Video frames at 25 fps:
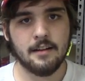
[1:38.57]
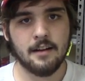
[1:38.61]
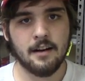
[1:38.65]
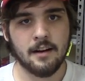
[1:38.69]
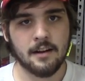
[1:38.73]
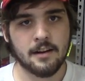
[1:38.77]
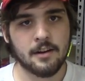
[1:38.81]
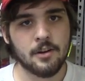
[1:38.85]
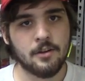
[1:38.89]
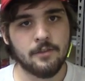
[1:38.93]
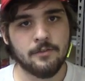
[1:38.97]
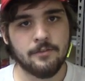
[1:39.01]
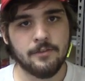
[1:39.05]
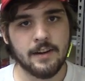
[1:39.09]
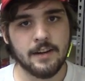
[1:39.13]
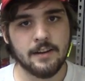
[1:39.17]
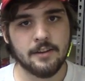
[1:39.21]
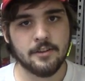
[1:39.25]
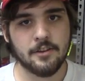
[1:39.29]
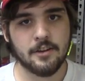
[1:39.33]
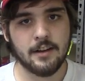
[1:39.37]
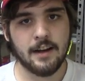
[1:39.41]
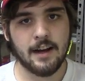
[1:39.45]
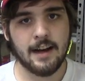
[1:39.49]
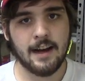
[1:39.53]
good
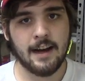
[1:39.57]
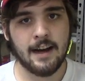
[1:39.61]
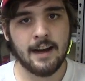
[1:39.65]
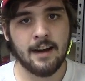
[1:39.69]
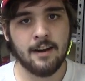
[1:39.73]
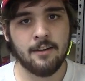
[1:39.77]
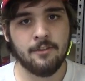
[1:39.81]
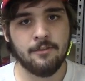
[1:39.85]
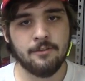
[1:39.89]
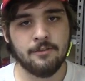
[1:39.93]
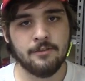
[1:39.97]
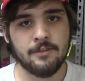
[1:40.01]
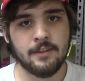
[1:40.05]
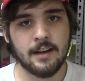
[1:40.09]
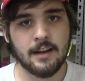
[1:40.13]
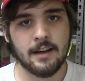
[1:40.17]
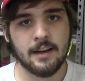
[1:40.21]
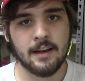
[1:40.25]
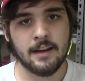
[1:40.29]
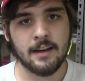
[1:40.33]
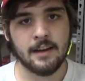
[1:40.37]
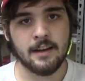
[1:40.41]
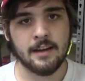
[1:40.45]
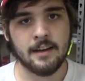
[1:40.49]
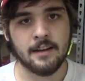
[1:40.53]
feature to have,
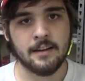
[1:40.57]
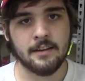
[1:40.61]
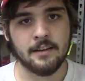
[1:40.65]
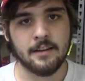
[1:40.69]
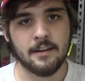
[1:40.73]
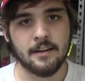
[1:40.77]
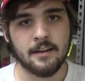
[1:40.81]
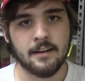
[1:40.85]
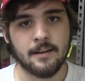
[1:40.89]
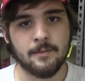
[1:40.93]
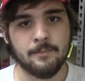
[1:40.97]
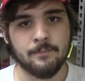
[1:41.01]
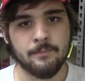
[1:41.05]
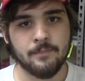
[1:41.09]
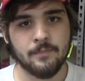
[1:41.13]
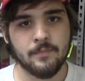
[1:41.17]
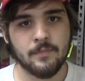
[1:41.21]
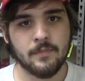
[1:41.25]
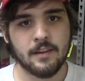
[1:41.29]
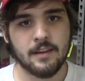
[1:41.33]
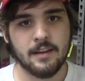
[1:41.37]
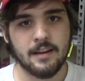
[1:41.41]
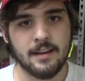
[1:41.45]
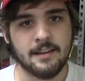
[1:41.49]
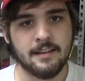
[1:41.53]
and
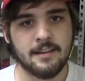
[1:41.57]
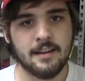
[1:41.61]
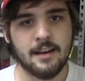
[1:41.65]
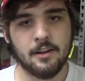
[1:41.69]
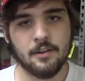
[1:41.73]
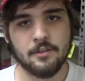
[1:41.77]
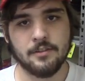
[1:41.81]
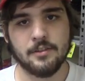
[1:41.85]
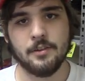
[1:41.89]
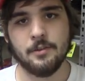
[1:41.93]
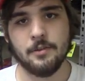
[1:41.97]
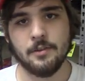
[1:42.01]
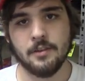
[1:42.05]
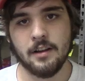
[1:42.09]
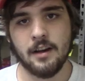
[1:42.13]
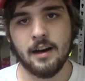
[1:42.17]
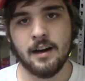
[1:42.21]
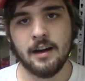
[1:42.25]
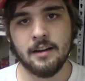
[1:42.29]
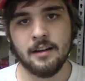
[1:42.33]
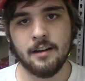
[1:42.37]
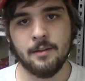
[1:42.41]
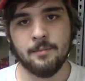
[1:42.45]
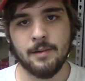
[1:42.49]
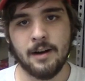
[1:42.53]
it tells you a
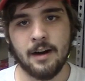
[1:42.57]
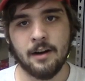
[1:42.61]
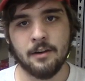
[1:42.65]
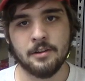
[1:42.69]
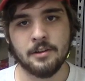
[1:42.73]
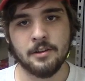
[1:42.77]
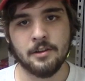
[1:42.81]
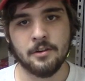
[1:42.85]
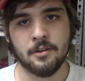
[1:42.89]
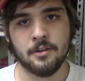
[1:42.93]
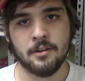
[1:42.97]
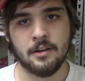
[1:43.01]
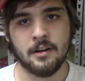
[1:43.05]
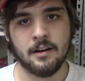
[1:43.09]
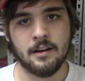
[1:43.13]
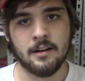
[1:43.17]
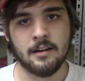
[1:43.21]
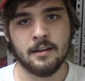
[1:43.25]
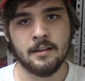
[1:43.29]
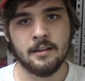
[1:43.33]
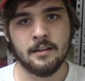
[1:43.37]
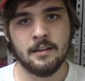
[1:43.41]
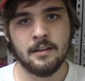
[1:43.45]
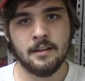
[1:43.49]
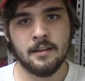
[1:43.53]
lot about
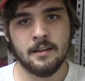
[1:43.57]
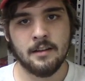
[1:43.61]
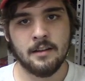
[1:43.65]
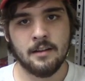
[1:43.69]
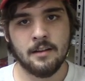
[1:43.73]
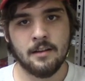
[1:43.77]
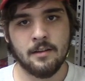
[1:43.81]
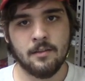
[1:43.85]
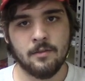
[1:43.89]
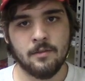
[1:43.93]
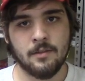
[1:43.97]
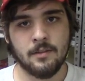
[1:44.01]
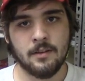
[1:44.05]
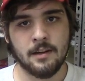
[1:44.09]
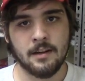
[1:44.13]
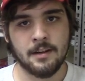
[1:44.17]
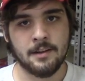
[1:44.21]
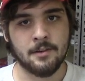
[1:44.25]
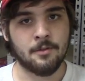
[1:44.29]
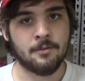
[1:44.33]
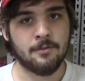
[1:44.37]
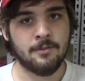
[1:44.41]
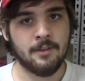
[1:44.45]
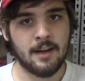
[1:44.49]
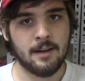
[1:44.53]
your
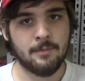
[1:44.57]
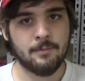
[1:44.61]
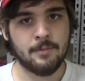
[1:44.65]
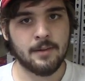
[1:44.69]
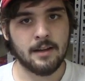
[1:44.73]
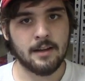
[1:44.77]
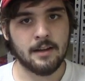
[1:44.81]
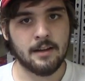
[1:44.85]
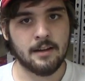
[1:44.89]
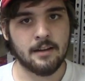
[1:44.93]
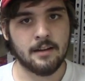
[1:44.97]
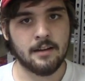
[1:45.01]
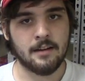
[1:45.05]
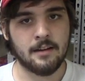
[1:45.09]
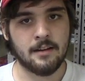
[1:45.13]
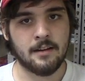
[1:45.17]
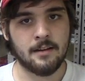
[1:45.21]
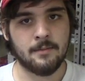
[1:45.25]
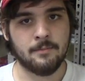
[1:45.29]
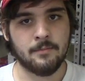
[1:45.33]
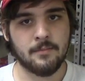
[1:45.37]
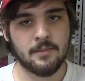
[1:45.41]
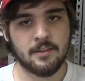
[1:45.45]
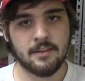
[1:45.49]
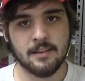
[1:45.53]

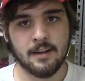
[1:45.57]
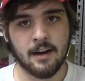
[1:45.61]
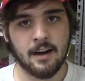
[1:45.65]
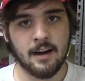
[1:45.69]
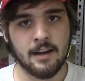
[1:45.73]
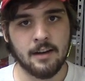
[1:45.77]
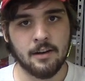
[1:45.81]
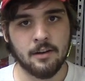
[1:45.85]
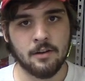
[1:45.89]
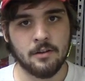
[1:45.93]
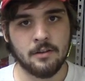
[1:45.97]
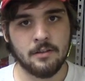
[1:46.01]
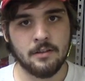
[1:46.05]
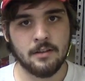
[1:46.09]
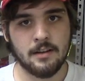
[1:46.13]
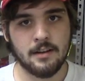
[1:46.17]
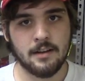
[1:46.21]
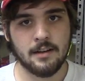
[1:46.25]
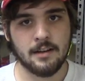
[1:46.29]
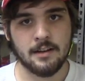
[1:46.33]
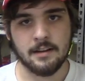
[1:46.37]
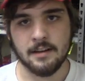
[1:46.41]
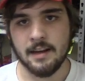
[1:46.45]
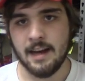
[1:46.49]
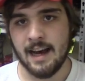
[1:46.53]
vaping style
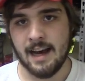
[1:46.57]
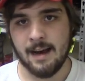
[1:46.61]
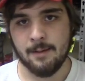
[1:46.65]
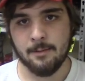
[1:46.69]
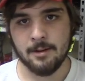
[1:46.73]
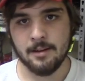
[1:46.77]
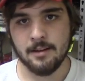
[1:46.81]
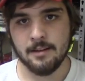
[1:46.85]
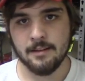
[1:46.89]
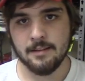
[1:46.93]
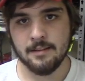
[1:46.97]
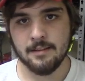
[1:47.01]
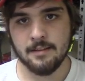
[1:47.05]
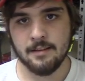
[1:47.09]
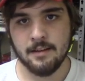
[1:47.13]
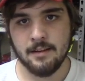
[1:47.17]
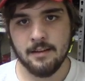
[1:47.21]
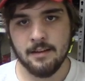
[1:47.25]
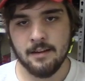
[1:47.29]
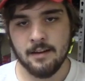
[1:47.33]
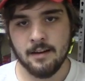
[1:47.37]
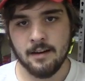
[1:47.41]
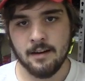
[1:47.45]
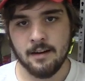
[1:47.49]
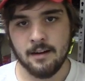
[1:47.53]
and habits.
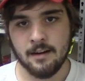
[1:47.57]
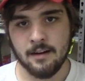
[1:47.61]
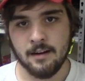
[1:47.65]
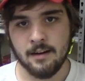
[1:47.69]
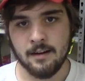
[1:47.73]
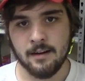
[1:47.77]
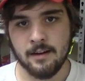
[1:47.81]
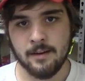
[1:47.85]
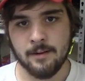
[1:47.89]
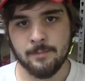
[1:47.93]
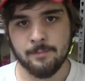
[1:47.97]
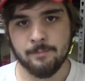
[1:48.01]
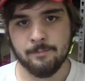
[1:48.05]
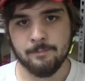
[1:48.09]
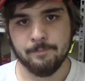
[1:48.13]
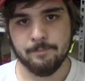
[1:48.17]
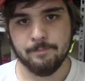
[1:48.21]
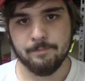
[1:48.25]
Now,